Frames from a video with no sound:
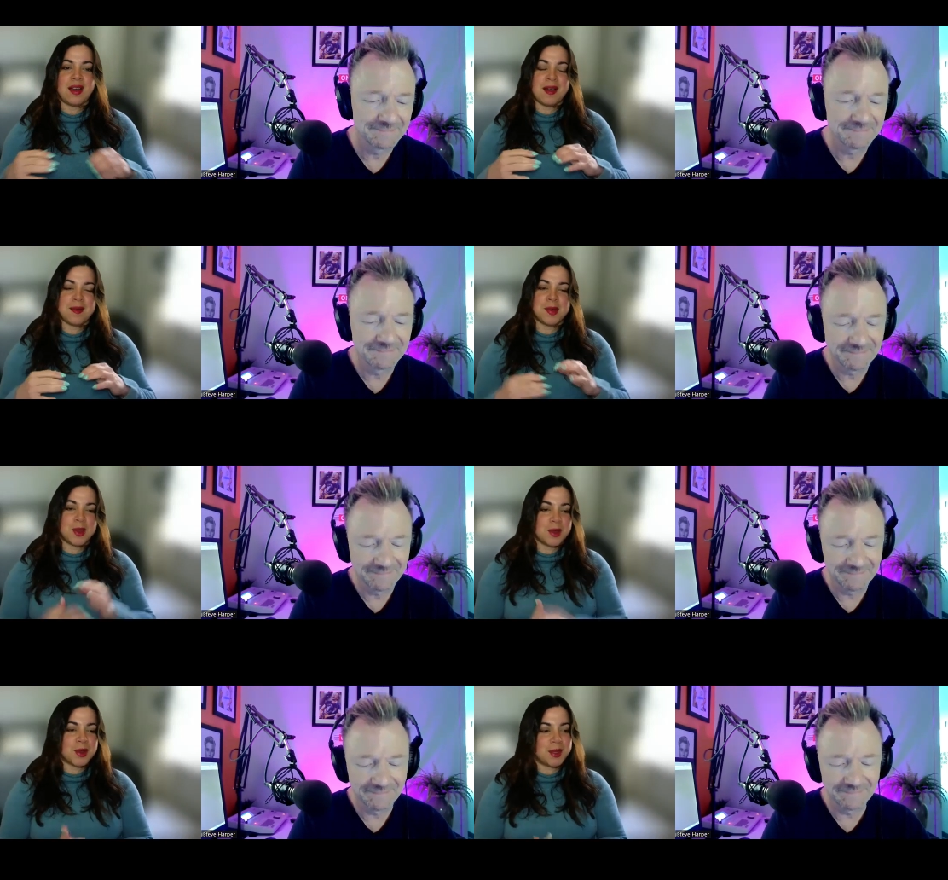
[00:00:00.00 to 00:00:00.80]
Speaker 1: um, you
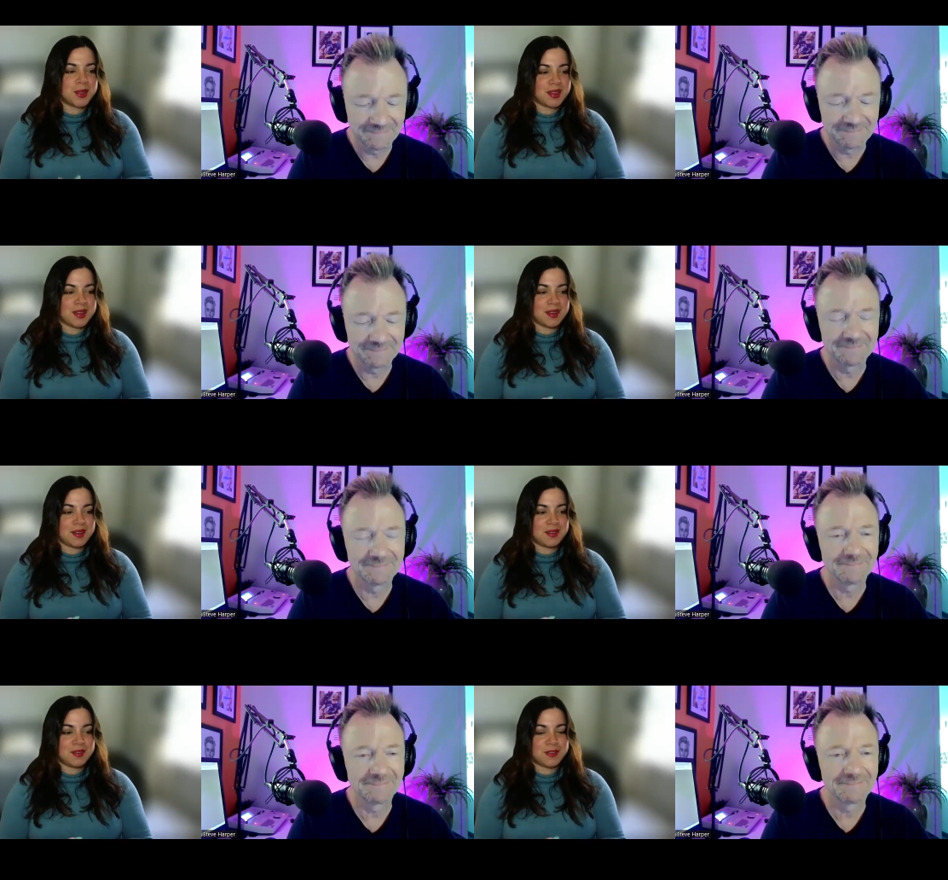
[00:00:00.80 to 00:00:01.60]
go to
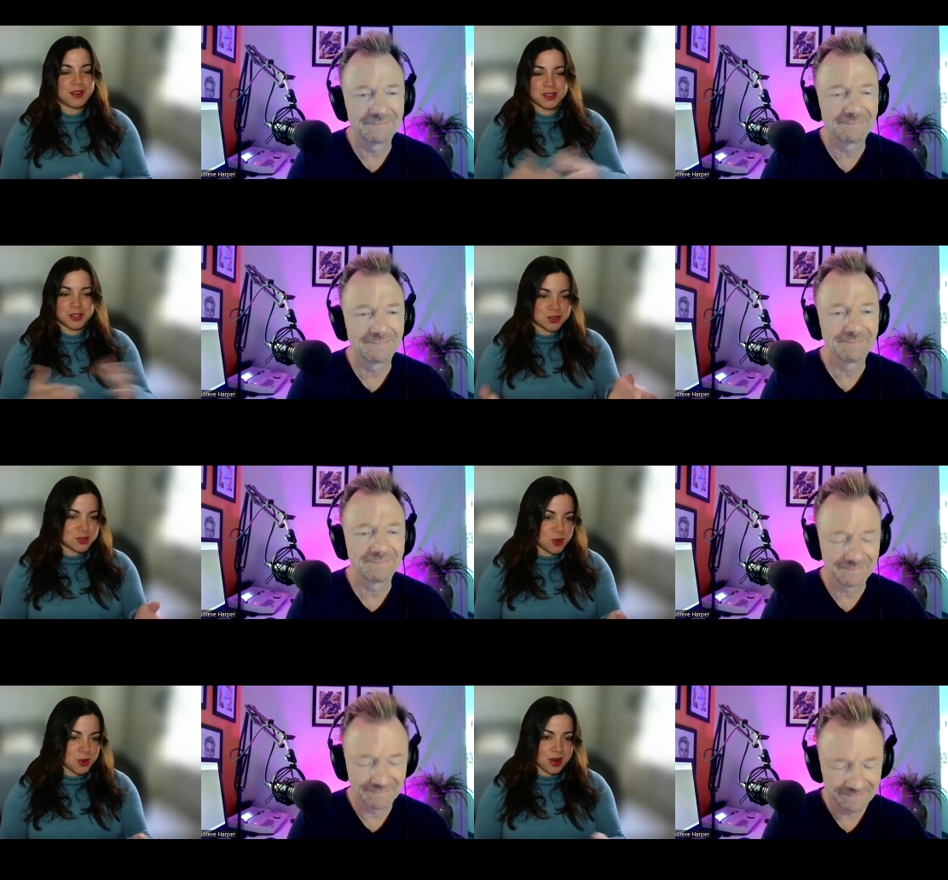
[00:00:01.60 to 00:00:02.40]
the furniture
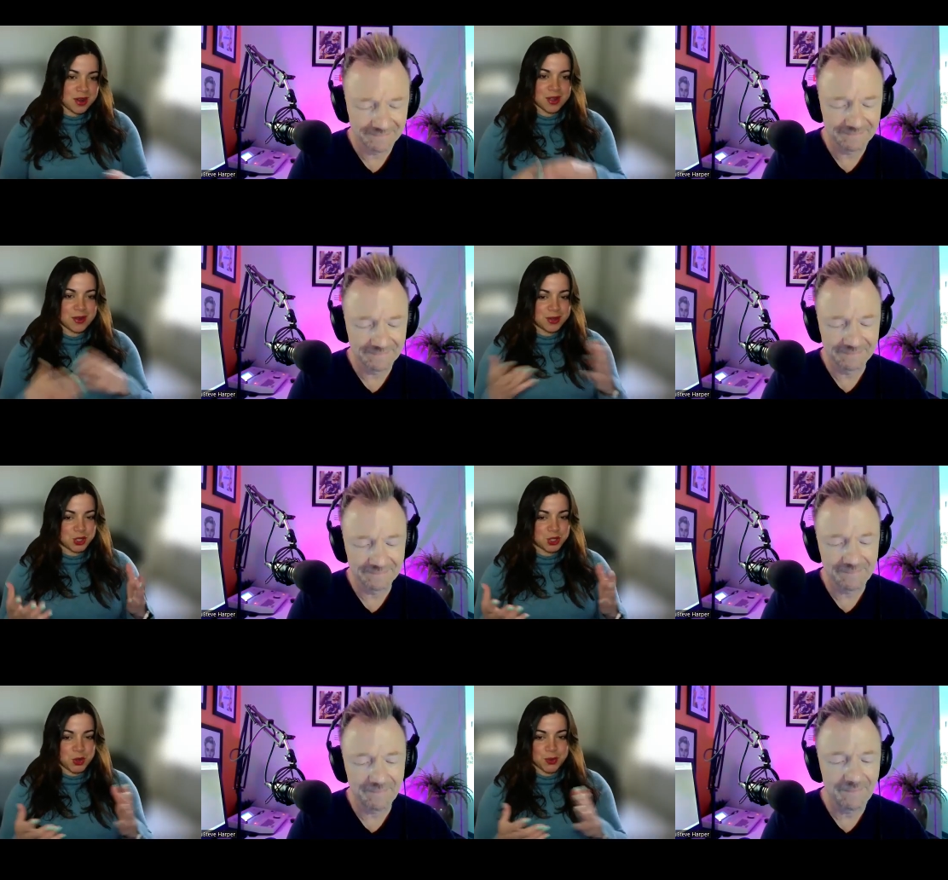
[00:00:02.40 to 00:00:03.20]
store, you go to a
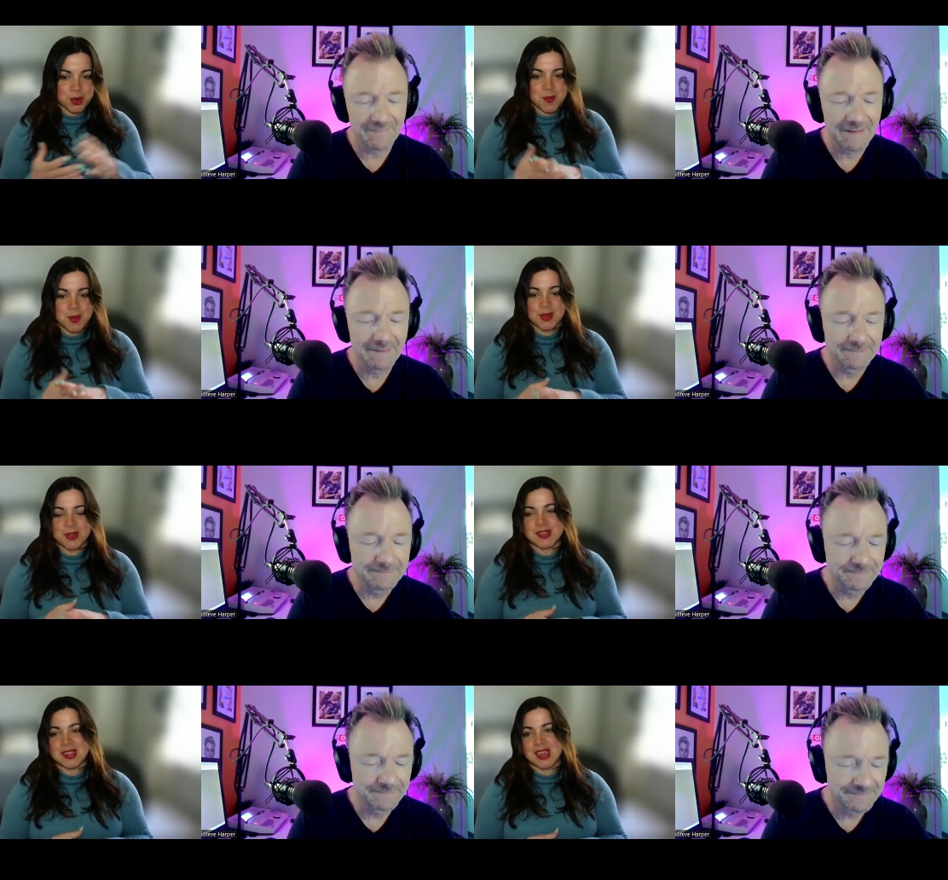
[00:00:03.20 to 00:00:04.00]
showroom, and you
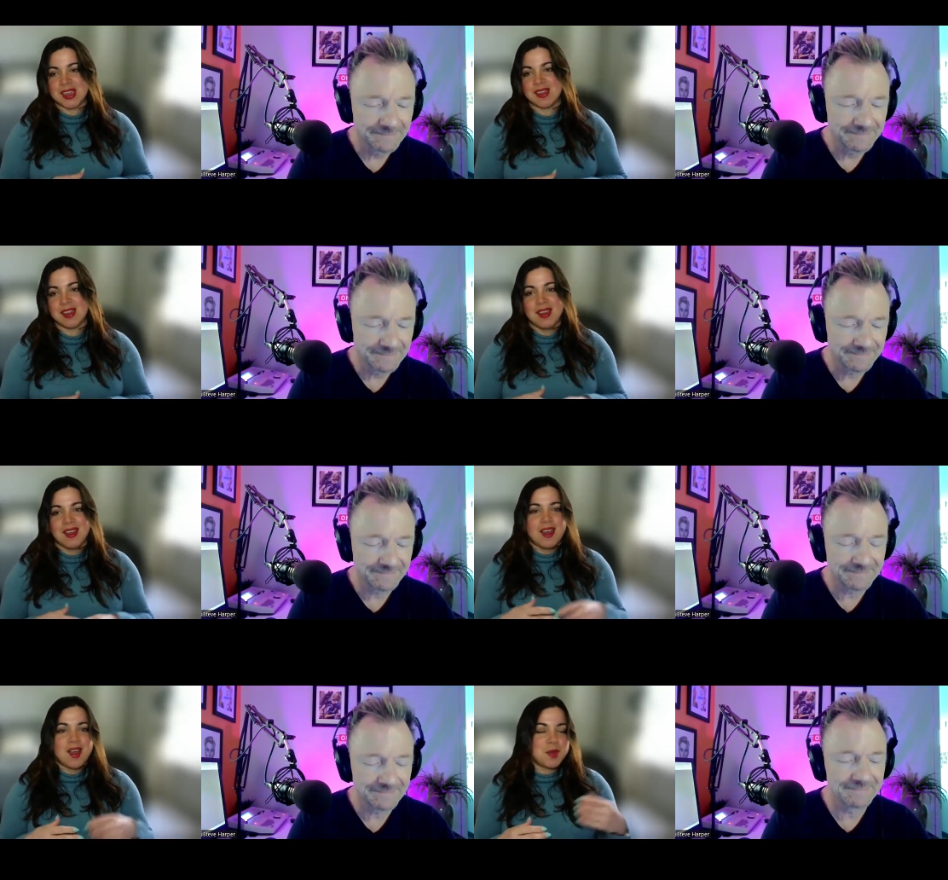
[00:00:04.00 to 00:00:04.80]
see
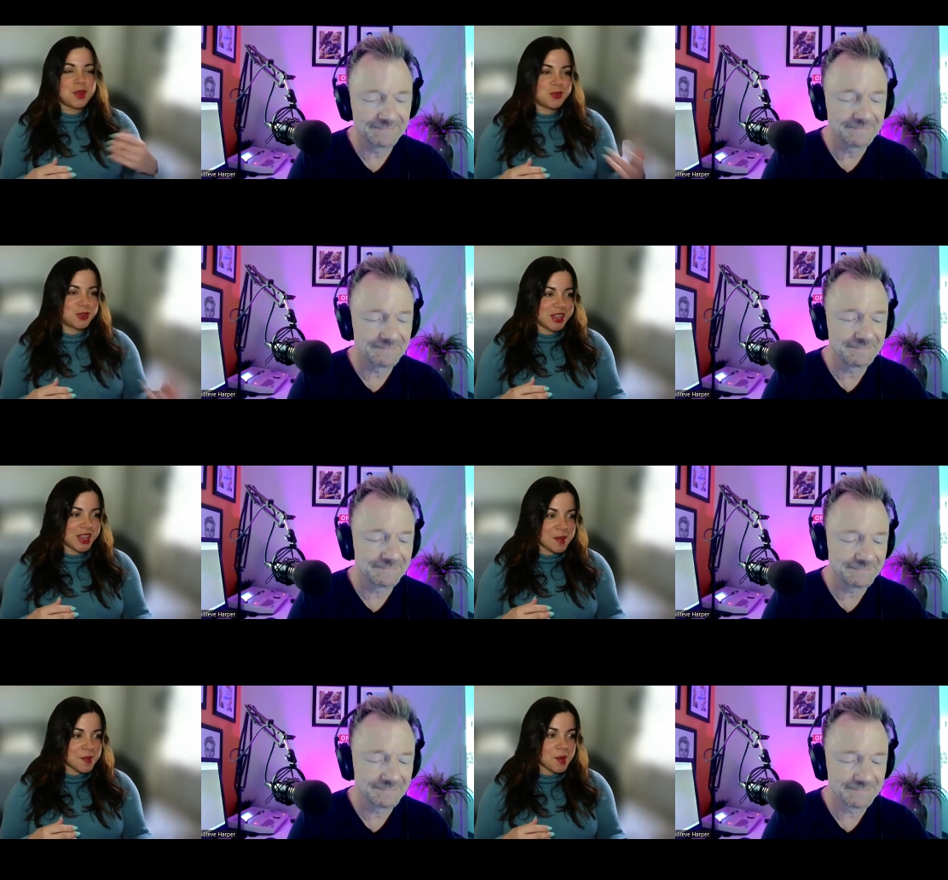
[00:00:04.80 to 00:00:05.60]
a beautiful
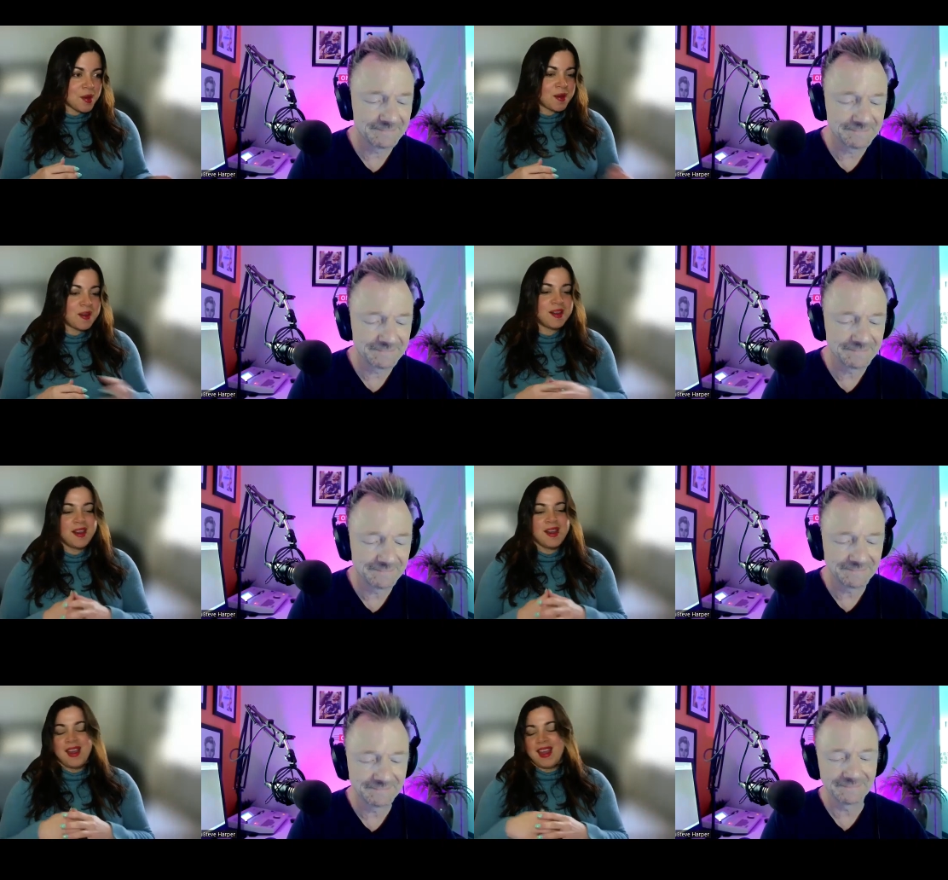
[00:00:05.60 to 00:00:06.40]
table
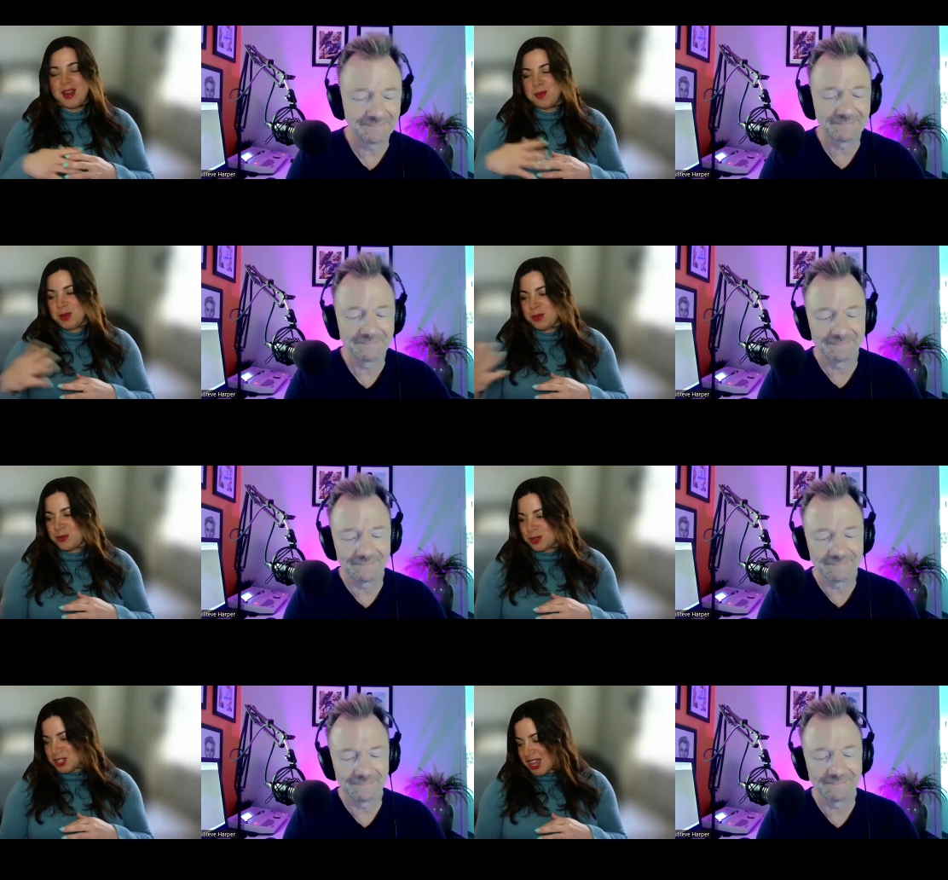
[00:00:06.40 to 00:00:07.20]
and a
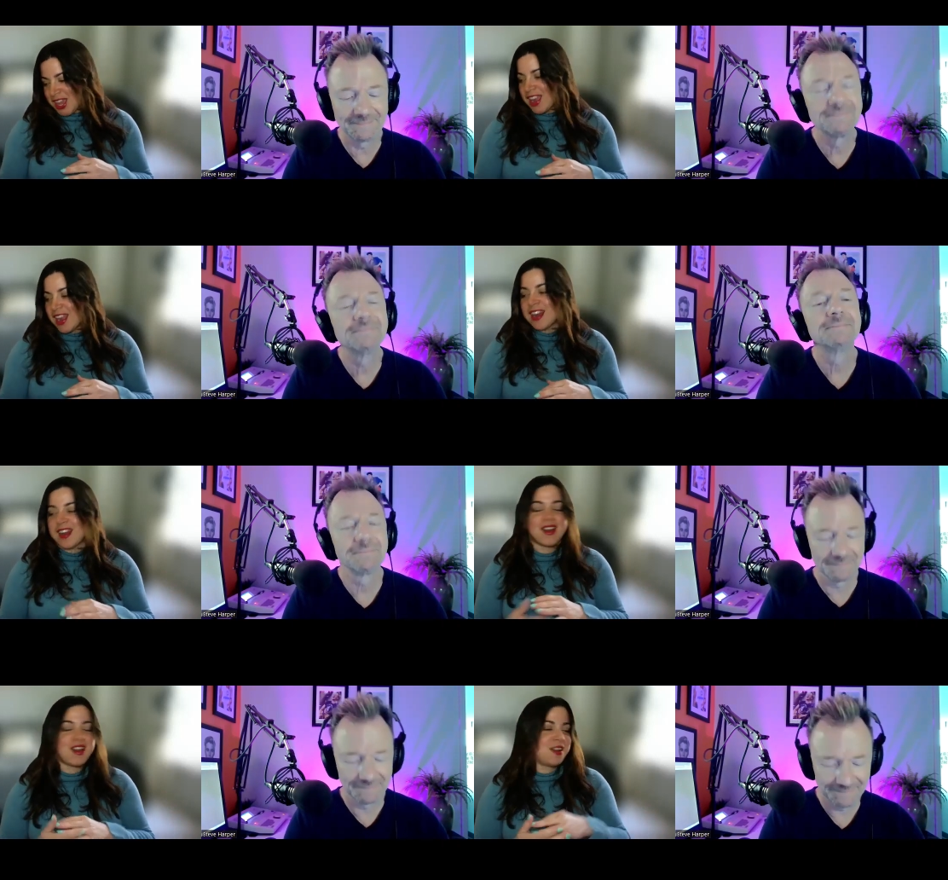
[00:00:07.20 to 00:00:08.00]
beautiful
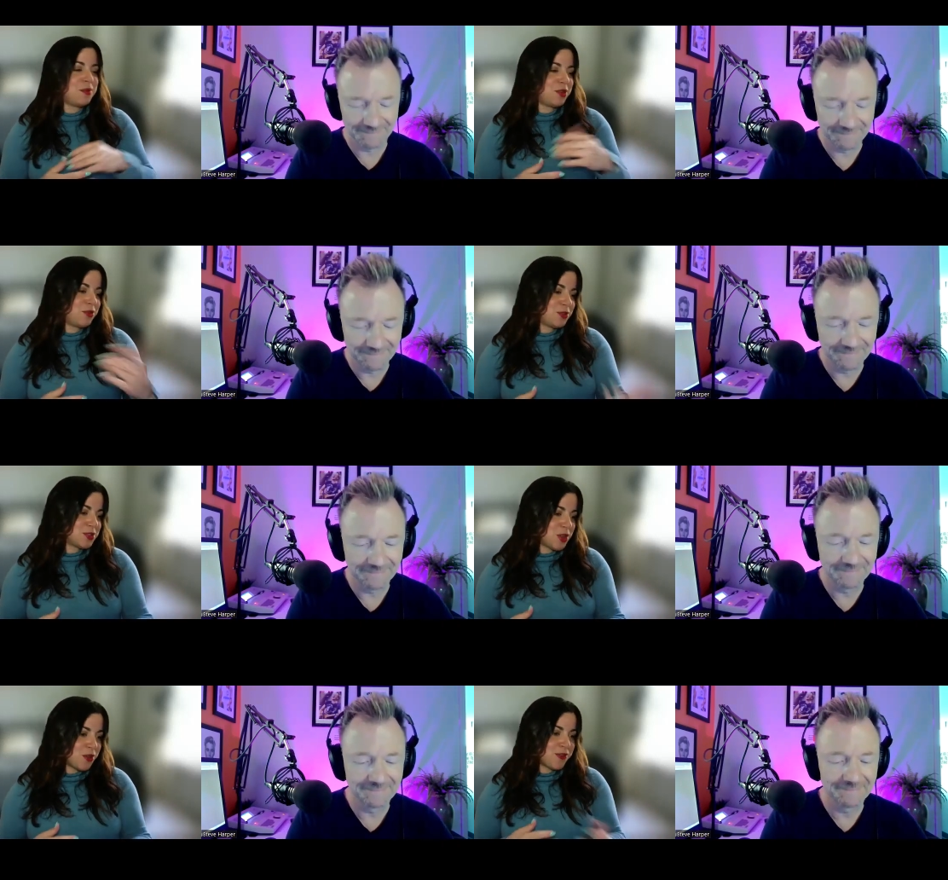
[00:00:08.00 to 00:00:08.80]
chair and a beautiful
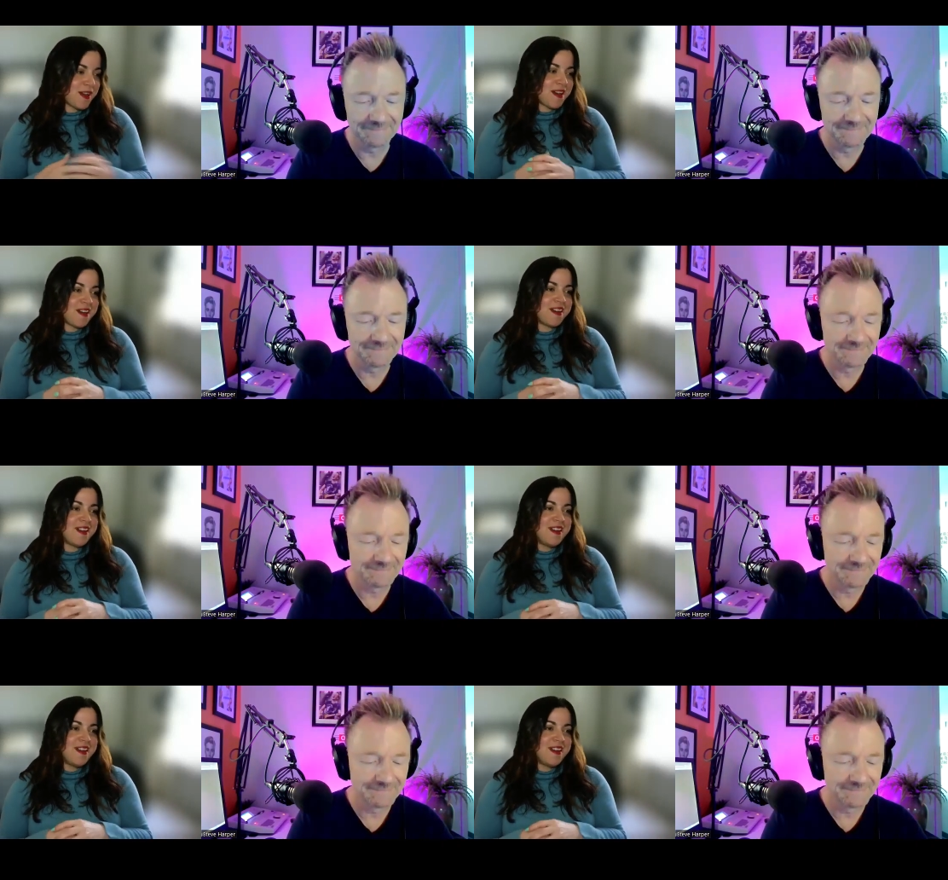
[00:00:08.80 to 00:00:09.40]
sofa,